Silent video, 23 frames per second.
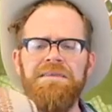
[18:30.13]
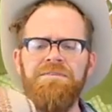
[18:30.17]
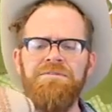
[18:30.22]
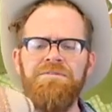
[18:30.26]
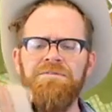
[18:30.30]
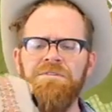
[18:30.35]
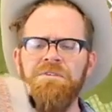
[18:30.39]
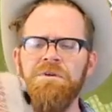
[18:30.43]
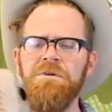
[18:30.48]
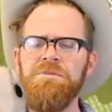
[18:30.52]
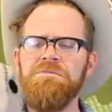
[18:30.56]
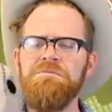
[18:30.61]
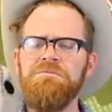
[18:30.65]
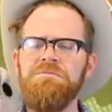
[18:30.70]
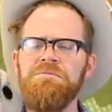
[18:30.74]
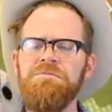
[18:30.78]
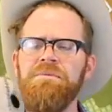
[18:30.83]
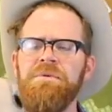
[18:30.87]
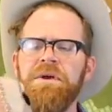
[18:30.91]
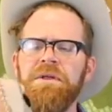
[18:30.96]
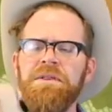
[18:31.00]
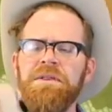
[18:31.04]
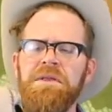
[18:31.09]
It feels
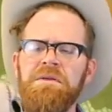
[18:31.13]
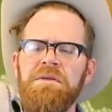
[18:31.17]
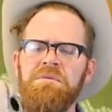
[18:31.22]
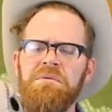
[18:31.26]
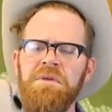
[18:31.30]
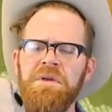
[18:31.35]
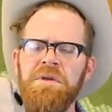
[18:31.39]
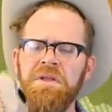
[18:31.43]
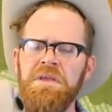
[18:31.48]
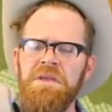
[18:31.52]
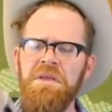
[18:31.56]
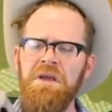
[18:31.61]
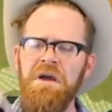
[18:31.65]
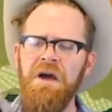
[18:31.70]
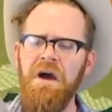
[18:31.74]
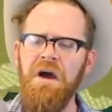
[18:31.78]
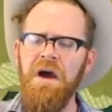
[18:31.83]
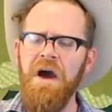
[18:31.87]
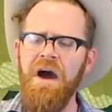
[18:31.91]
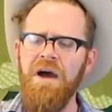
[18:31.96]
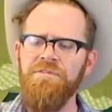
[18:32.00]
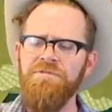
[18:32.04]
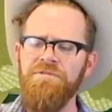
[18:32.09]
really, really
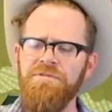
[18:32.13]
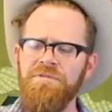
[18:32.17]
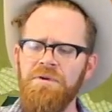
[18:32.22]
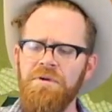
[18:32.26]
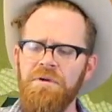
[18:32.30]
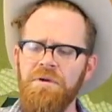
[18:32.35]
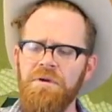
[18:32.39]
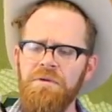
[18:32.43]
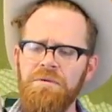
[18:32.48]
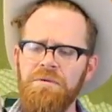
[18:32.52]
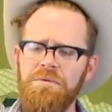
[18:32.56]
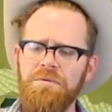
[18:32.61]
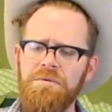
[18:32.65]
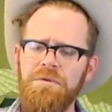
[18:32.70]
awful.